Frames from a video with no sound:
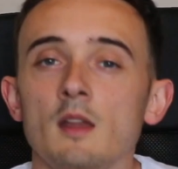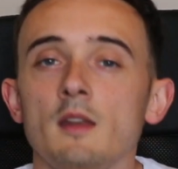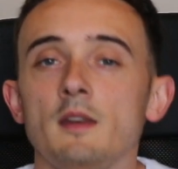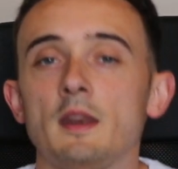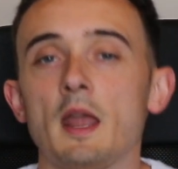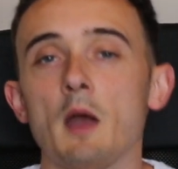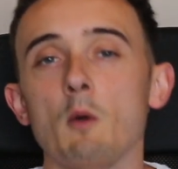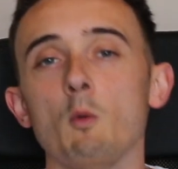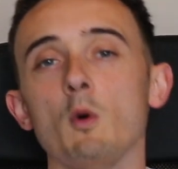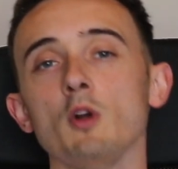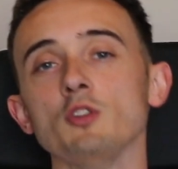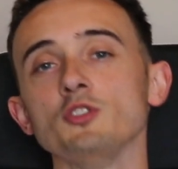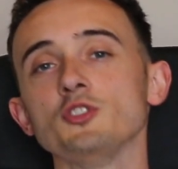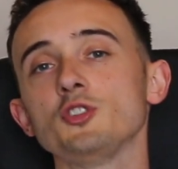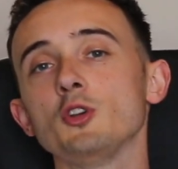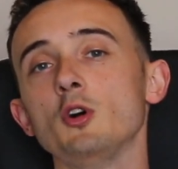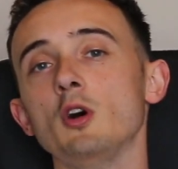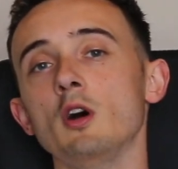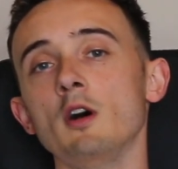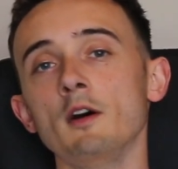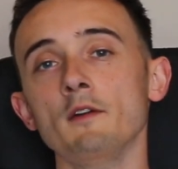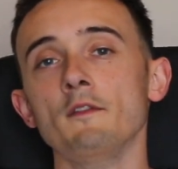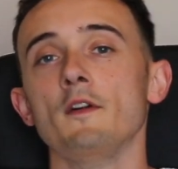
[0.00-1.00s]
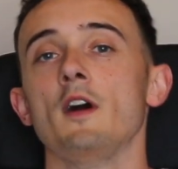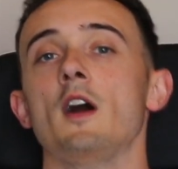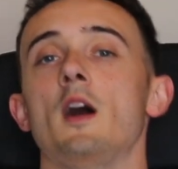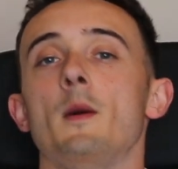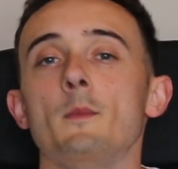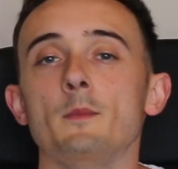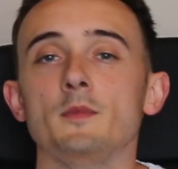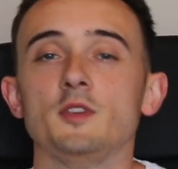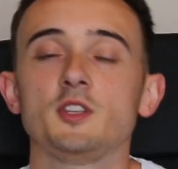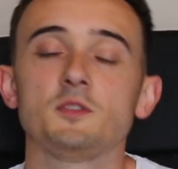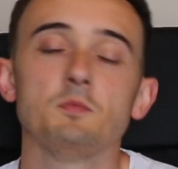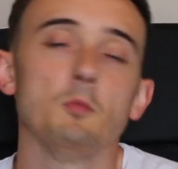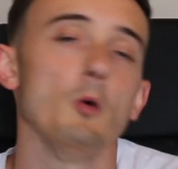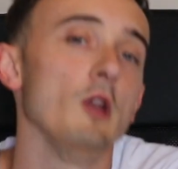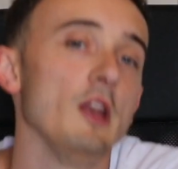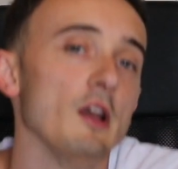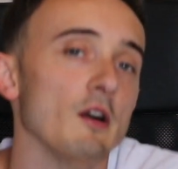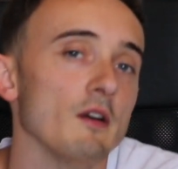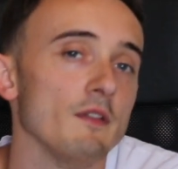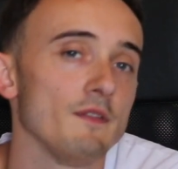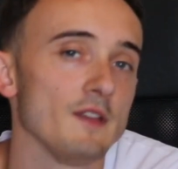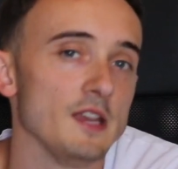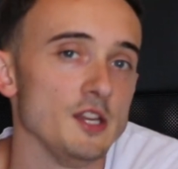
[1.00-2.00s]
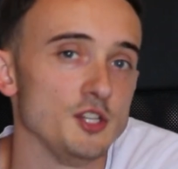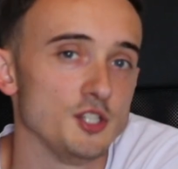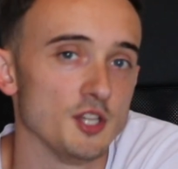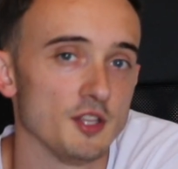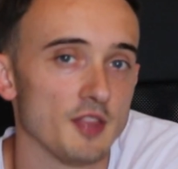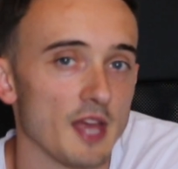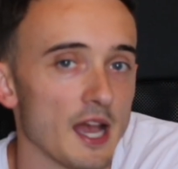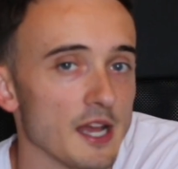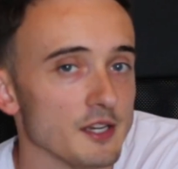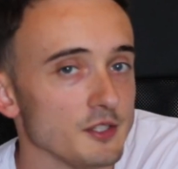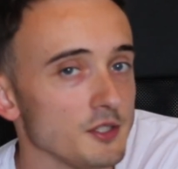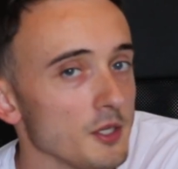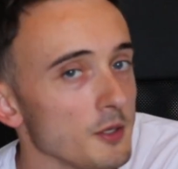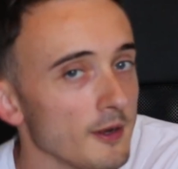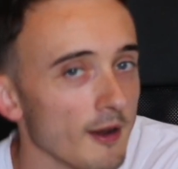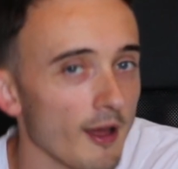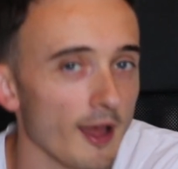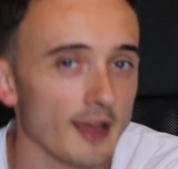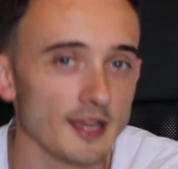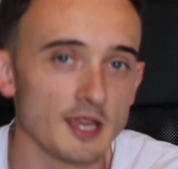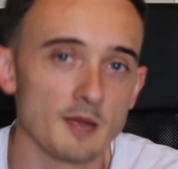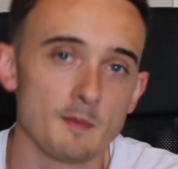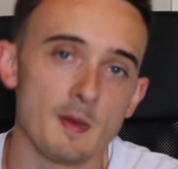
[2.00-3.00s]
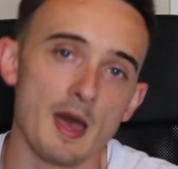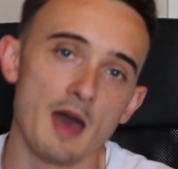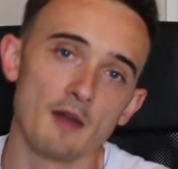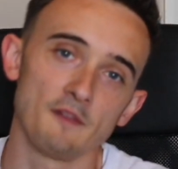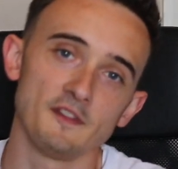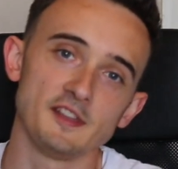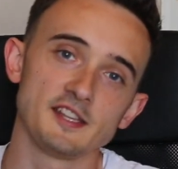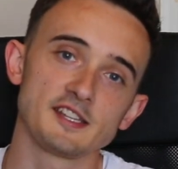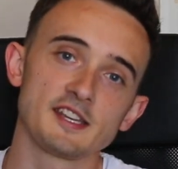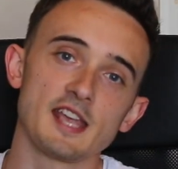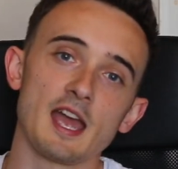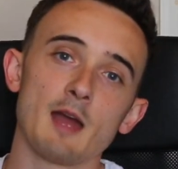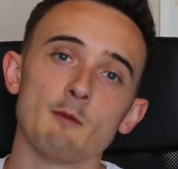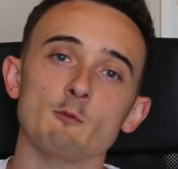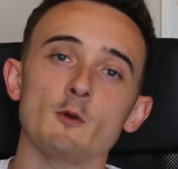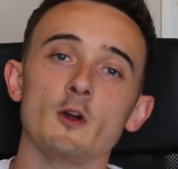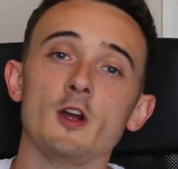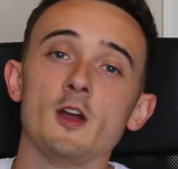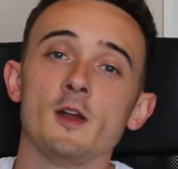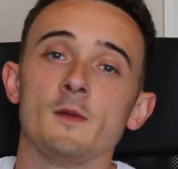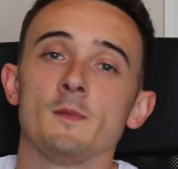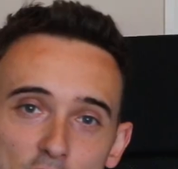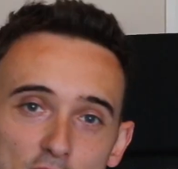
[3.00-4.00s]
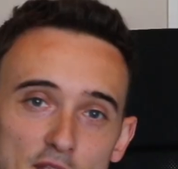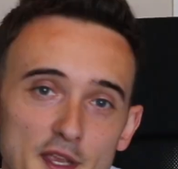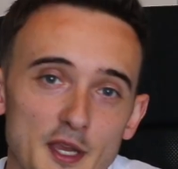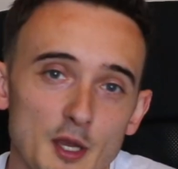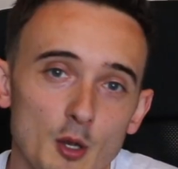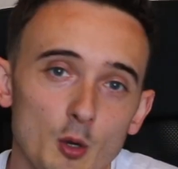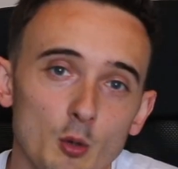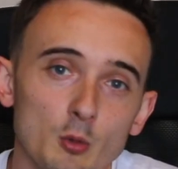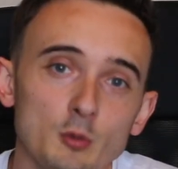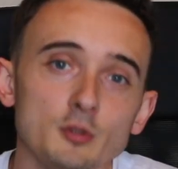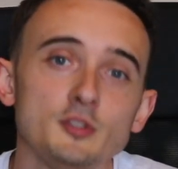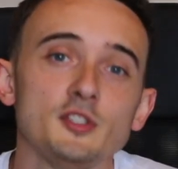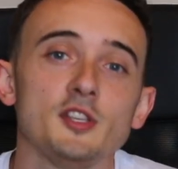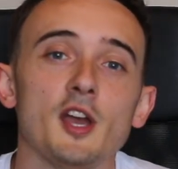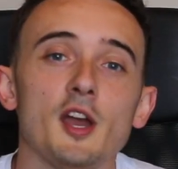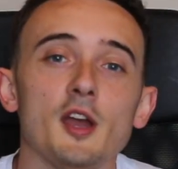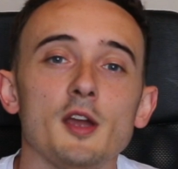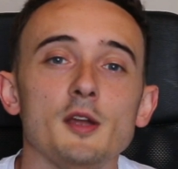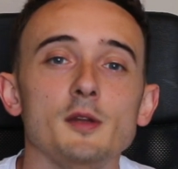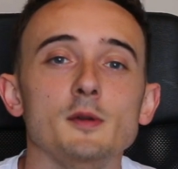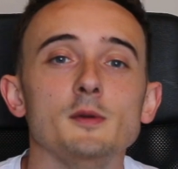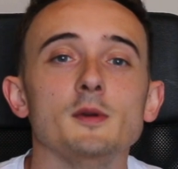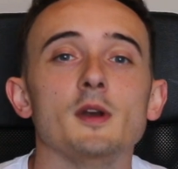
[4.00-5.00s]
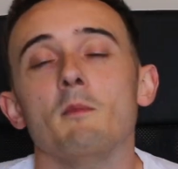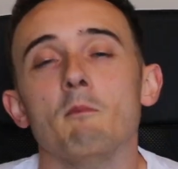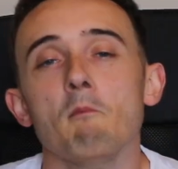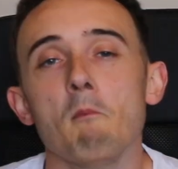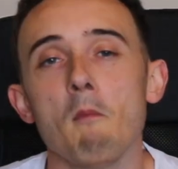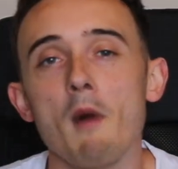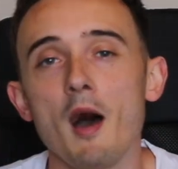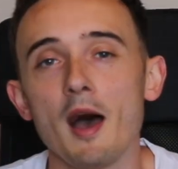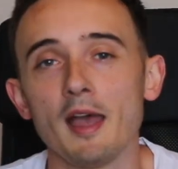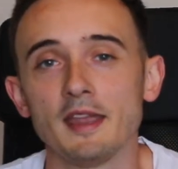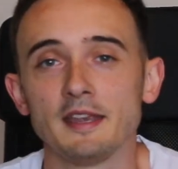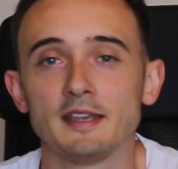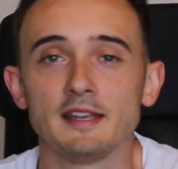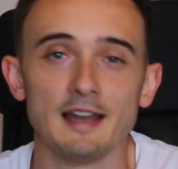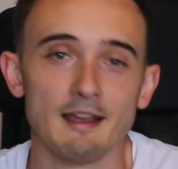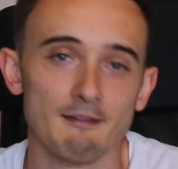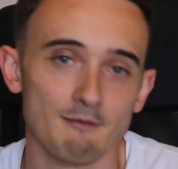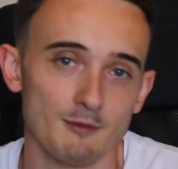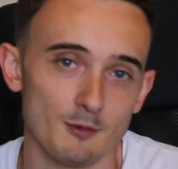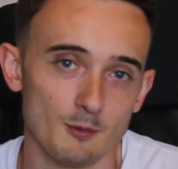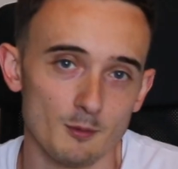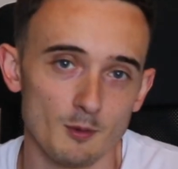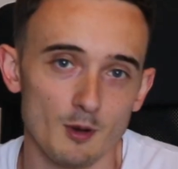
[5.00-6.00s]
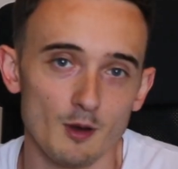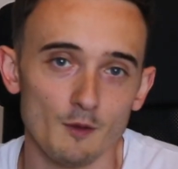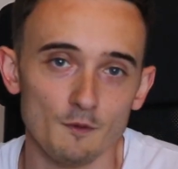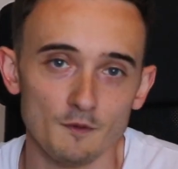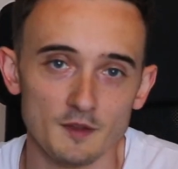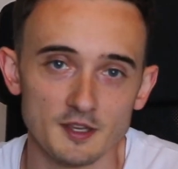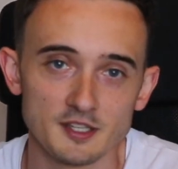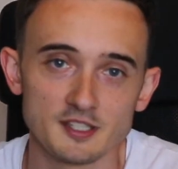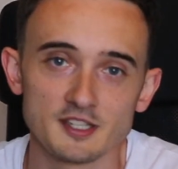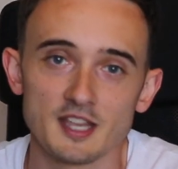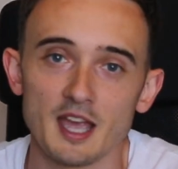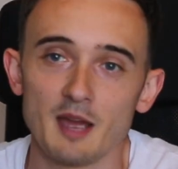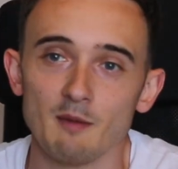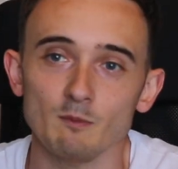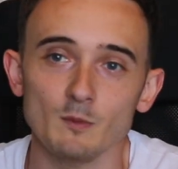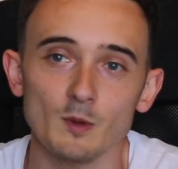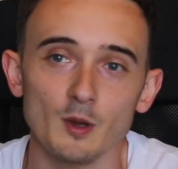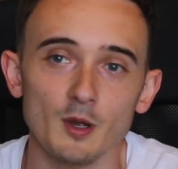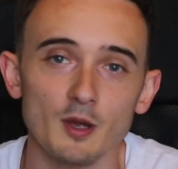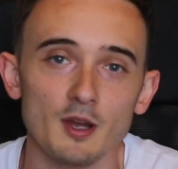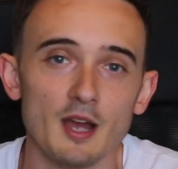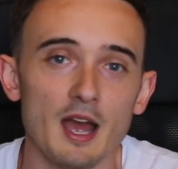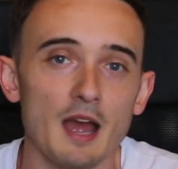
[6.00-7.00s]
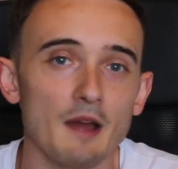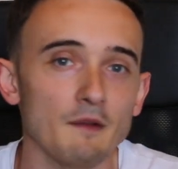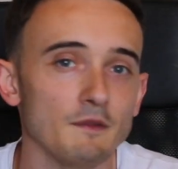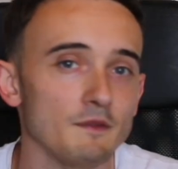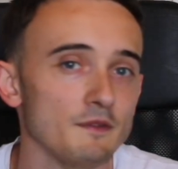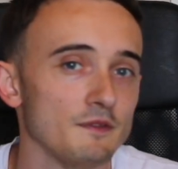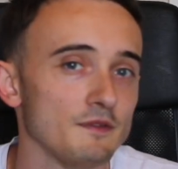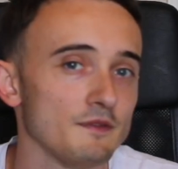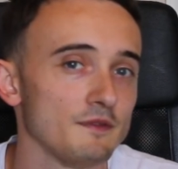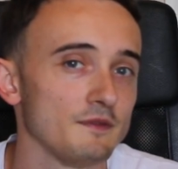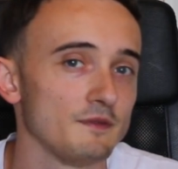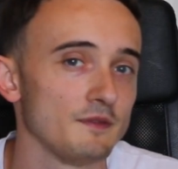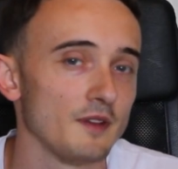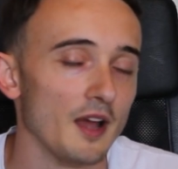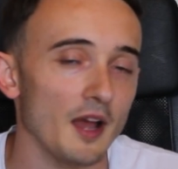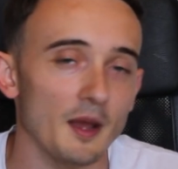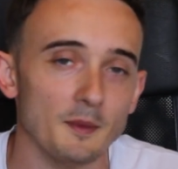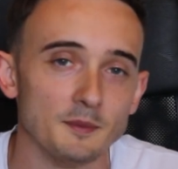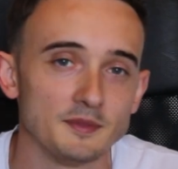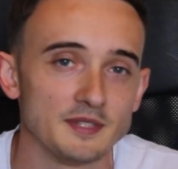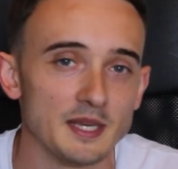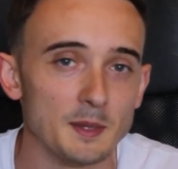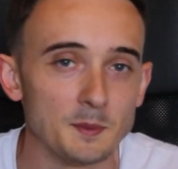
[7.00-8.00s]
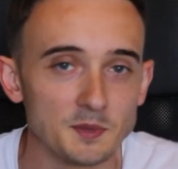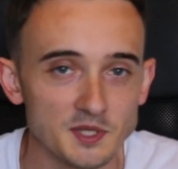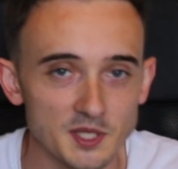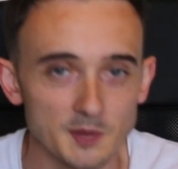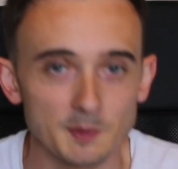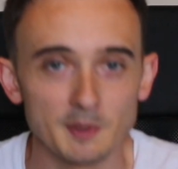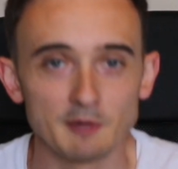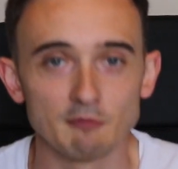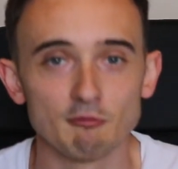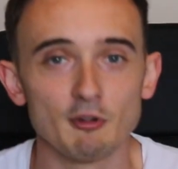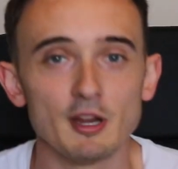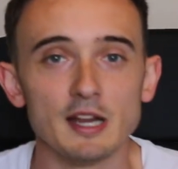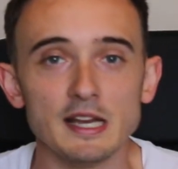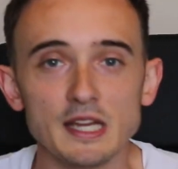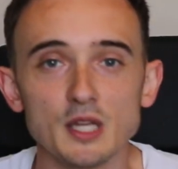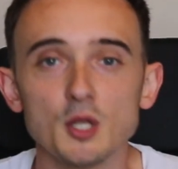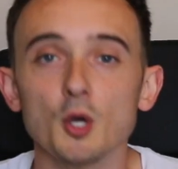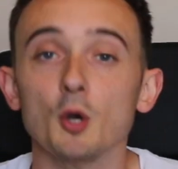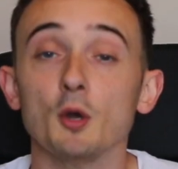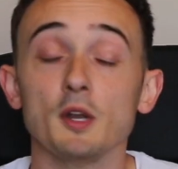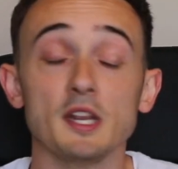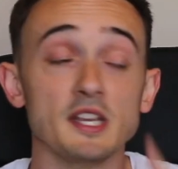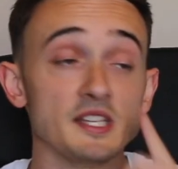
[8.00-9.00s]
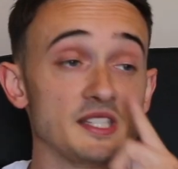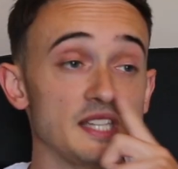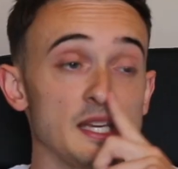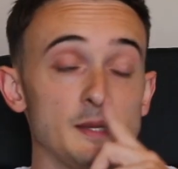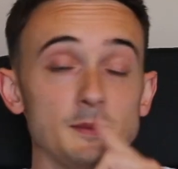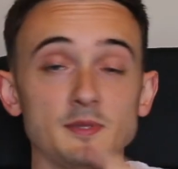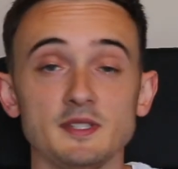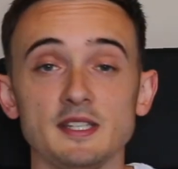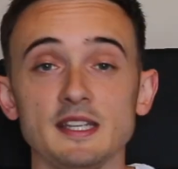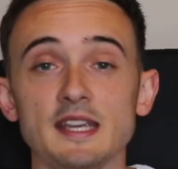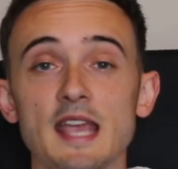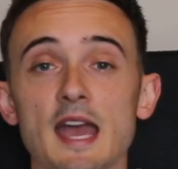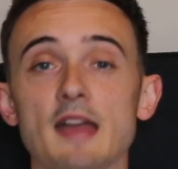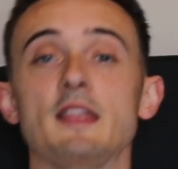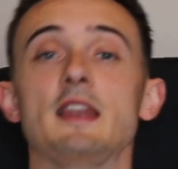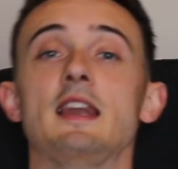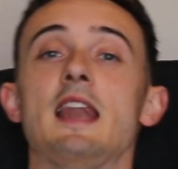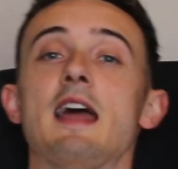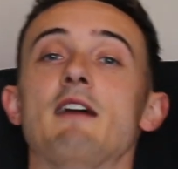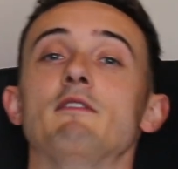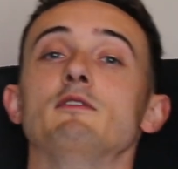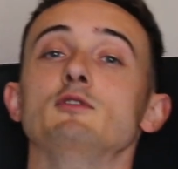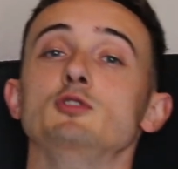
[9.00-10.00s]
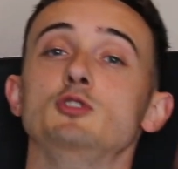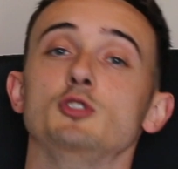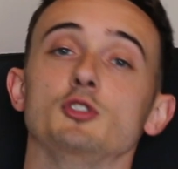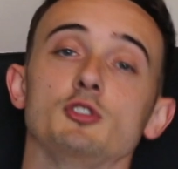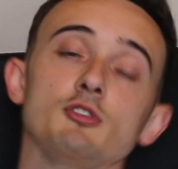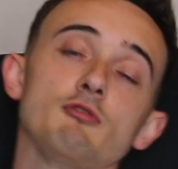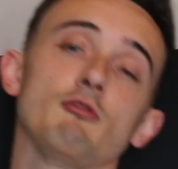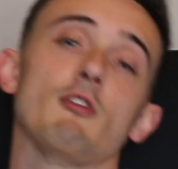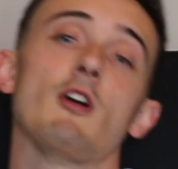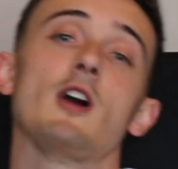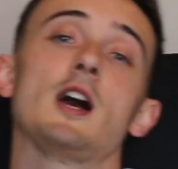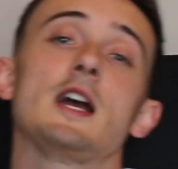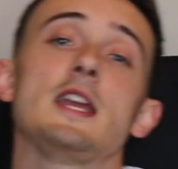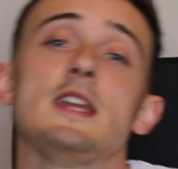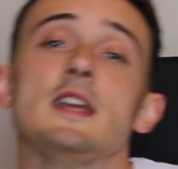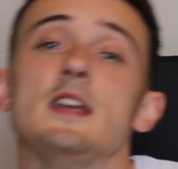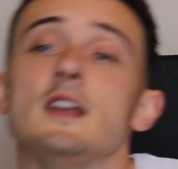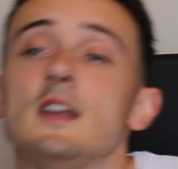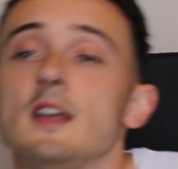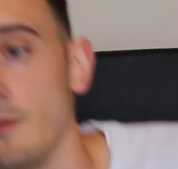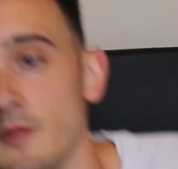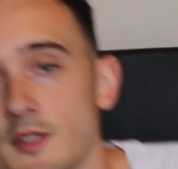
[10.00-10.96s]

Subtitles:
Now, one sort of small little feature that I do like about this camera, the auto mic level on this camera seems to be really good. It seems to get the level just right.